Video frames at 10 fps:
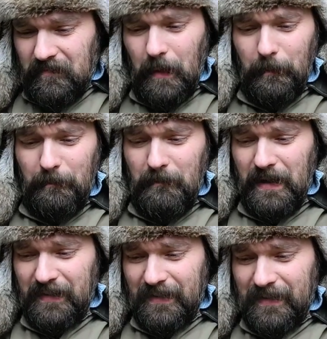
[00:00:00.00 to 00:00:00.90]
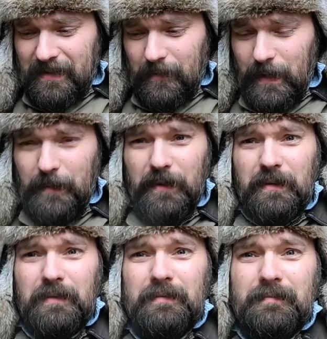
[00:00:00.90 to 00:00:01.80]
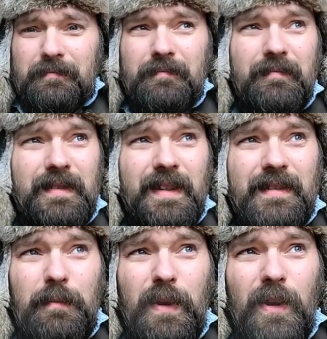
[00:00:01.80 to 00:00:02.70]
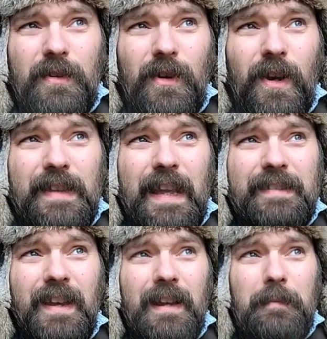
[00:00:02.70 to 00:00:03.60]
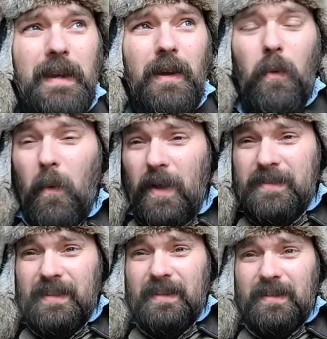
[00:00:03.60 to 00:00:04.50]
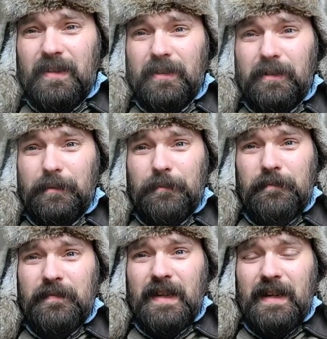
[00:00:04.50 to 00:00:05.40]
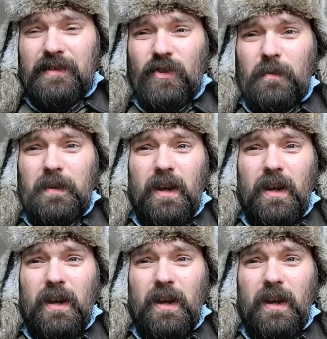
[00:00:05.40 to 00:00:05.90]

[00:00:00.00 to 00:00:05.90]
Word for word: Millions of people disappeared during that time. And it wasn't until the East German